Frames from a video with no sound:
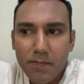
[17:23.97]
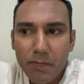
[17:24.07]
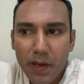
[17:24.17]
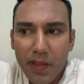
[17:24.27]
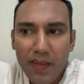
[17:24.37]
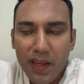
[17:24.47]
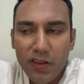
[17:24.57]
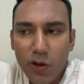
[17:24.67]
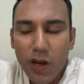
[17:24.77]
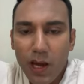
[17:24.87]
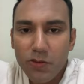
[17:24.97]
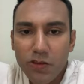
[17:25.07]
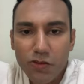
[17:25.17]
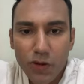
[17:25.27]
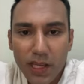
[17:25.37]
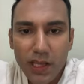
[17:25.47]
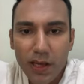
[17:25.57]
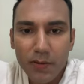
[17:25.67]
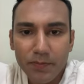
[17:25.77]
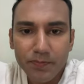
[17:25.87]
But then they don't know how to treat
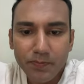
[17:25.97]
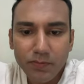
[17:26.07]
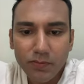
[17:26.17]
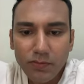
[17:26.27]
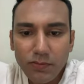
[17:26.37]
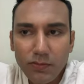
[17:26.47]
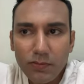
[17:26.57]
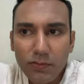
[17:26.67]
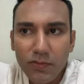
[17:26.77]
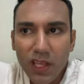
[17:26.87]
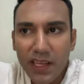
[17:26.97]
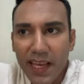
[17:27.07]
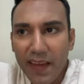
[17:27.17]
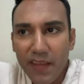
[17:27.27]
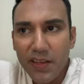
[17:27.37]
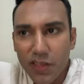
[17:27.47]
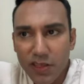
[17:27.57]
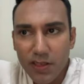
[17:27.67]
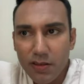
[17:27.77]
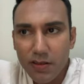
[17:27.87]
you again, they
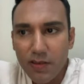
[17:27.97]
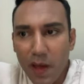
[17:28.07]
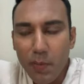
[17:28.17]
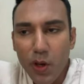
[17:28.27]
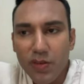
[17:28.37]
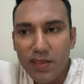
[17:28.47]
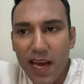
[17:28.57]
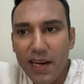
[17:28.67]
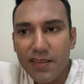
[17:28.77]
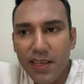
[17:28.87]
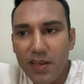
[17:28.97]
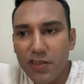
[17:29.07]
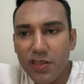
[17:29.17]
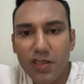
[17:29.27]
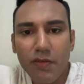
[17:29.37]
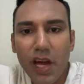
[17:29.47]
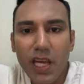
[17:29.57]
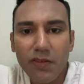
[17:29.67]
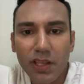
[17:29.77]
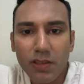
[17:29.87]
just their personality is just
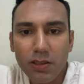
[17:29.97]
survival.